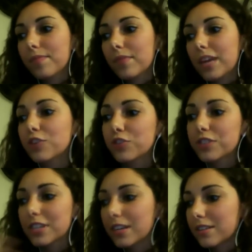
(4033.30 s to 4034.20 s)

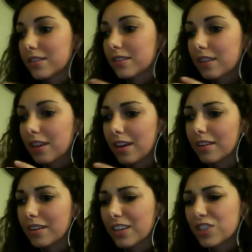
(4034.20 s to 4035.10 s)
interested
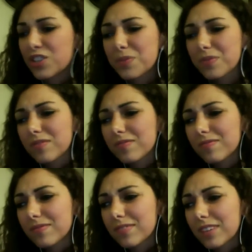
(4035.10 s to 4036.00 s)
in, and she
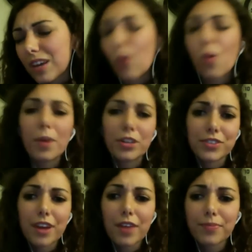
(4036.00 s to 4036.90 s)
a whole bunch of
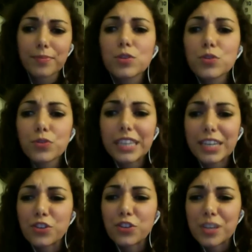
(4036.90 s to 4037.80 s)
stuff. She's a really
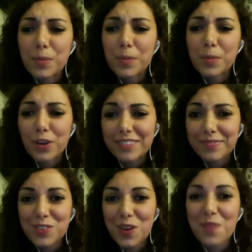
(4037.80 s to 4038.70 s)
interesting person.
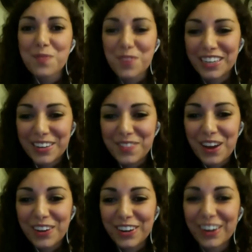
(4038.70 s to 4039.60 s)
So I'm reading
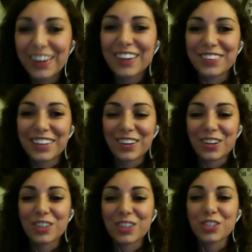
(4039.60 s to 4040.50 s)
about her and reading
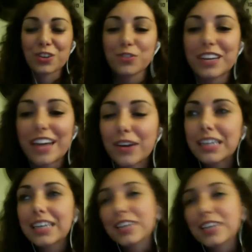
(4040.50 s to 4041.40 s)
her journals right now,
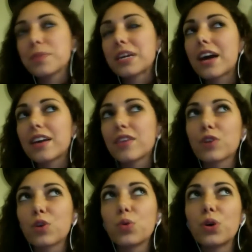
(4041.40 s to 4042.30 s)
and she'd be kind of a
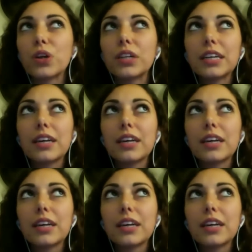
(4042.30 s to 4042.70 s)
cool